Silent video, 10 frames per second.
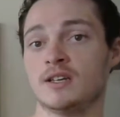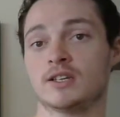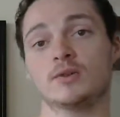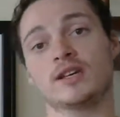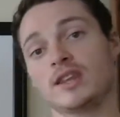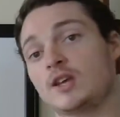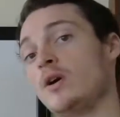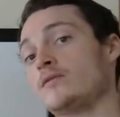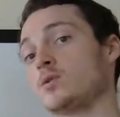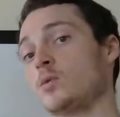the only thing you
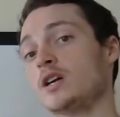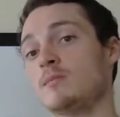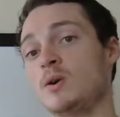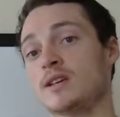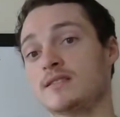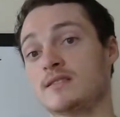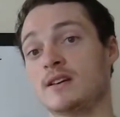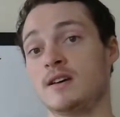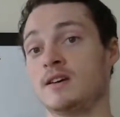have to worry about is,